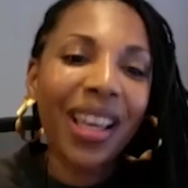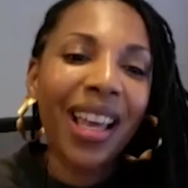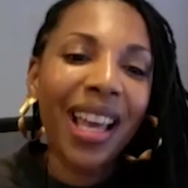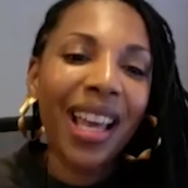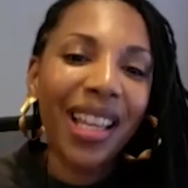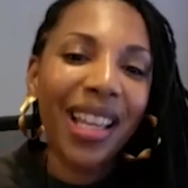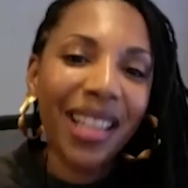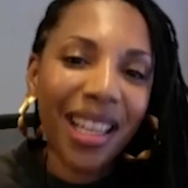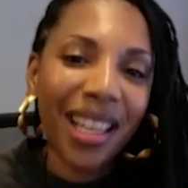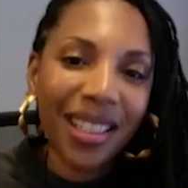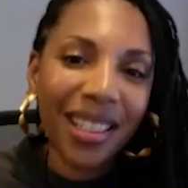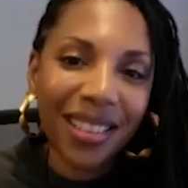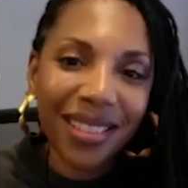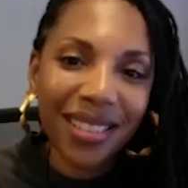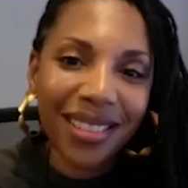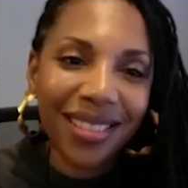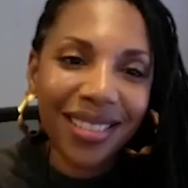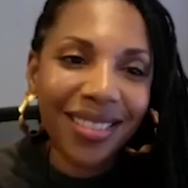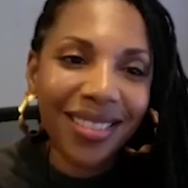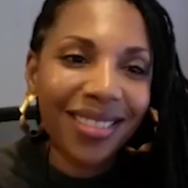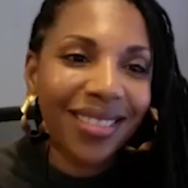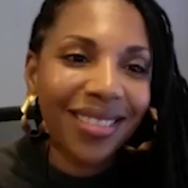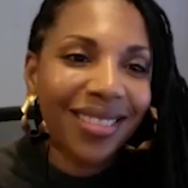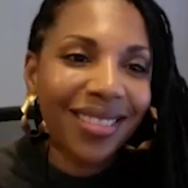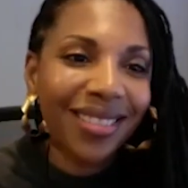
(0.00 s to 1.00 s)
and then
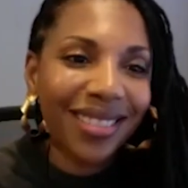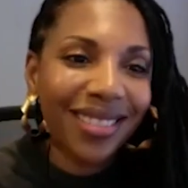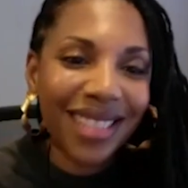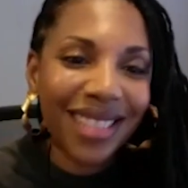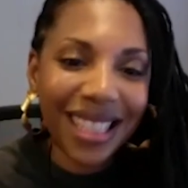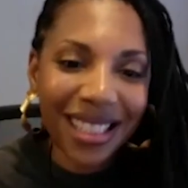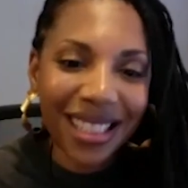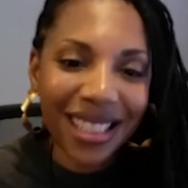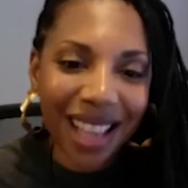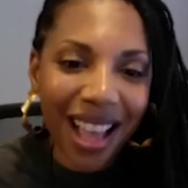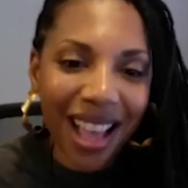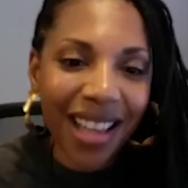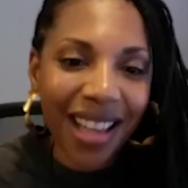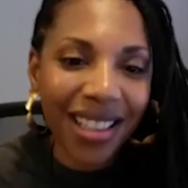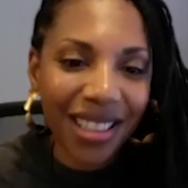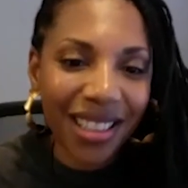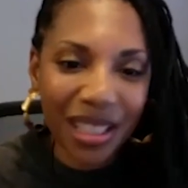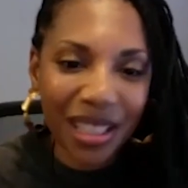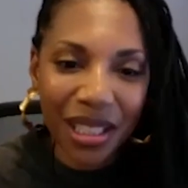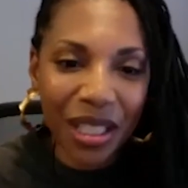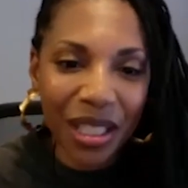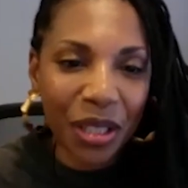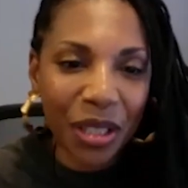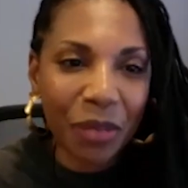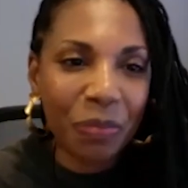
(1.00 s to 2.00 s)
decided to
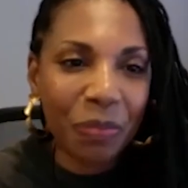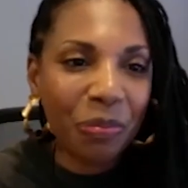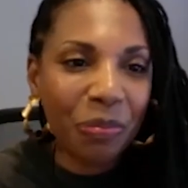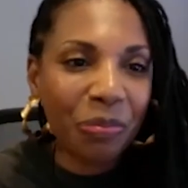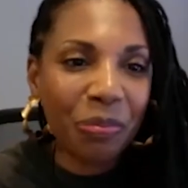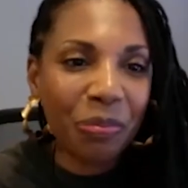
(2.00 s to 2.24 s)
just